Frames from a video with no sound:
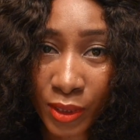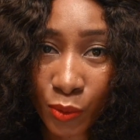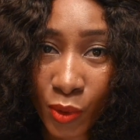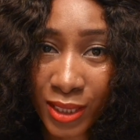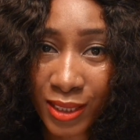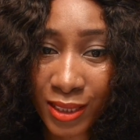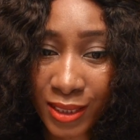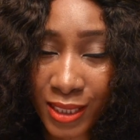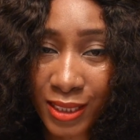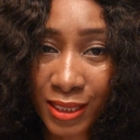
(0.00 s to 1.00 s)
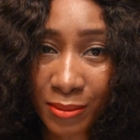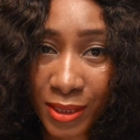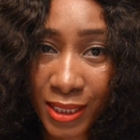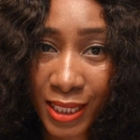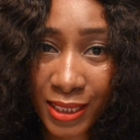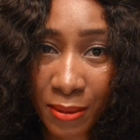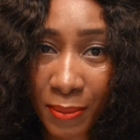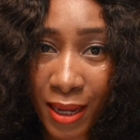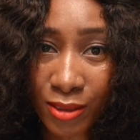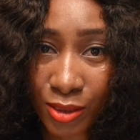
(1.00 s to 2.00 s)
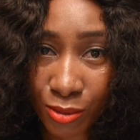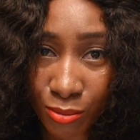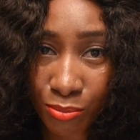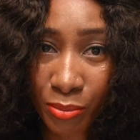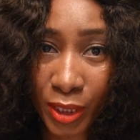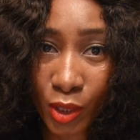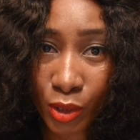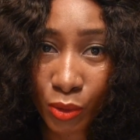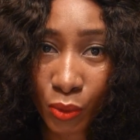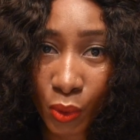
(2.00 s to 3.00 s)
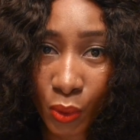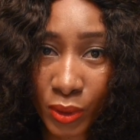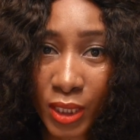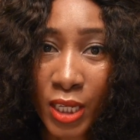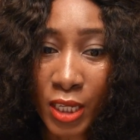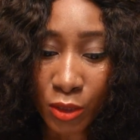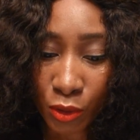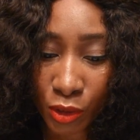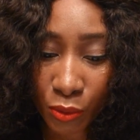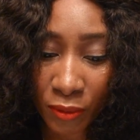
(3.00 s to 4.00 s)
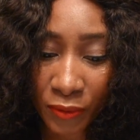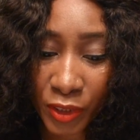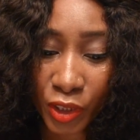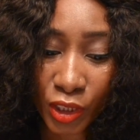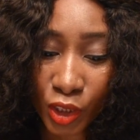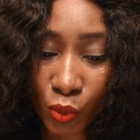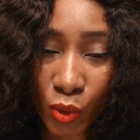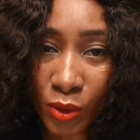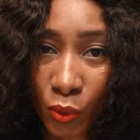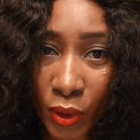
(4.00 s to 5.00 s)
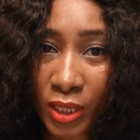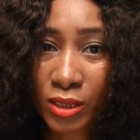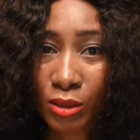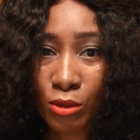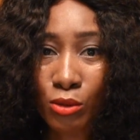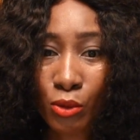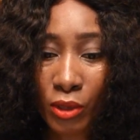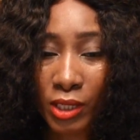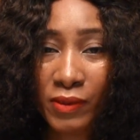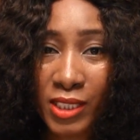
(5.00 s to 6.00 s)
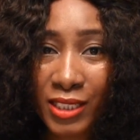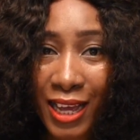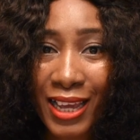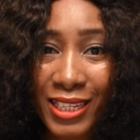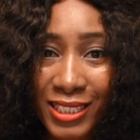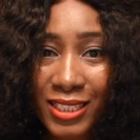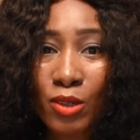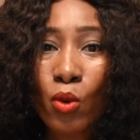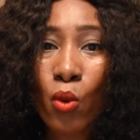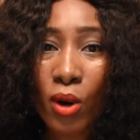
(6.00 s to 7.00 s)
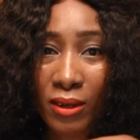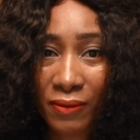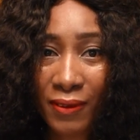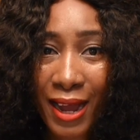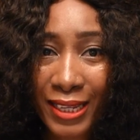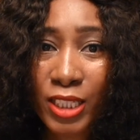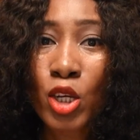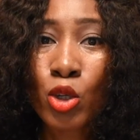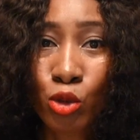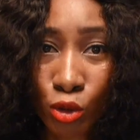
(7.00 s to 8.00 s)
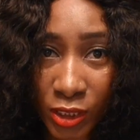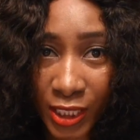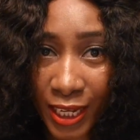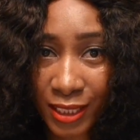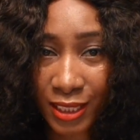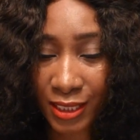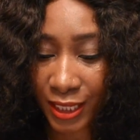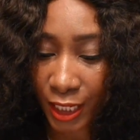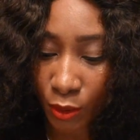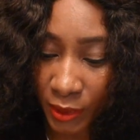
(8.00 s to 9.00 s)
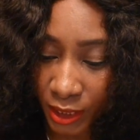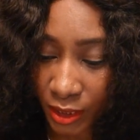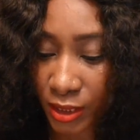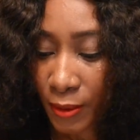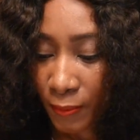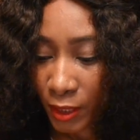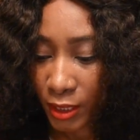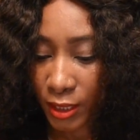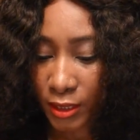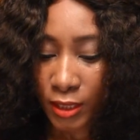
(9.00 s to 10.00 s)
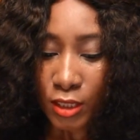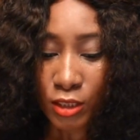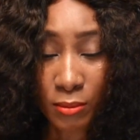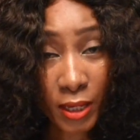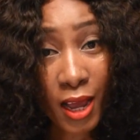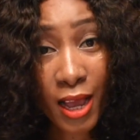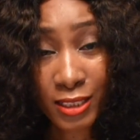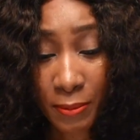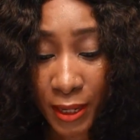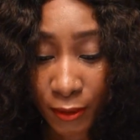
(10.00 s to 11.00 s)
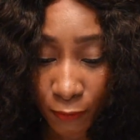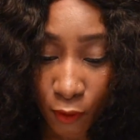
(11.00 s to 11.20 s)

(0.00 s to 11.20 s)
what the system says about being on the road. So the revision is what ways to know if this car is still qualified to take those kilometers. Good. Some cars depend on